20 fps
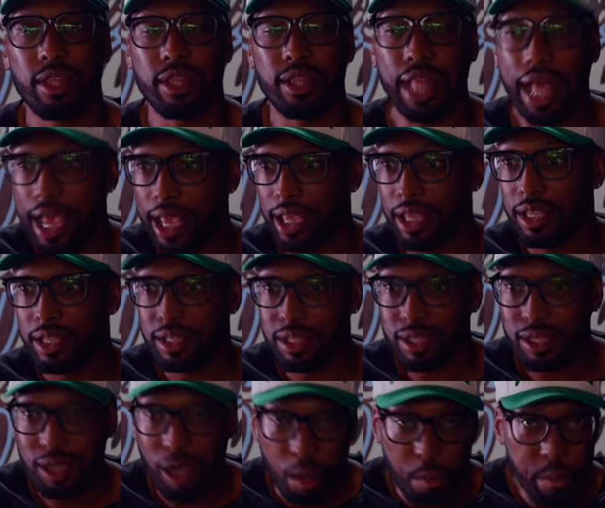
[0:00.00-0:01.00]
Like
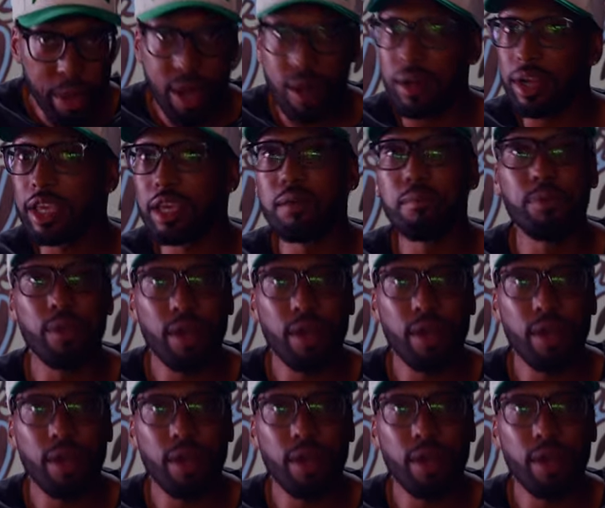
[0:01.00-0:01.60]
American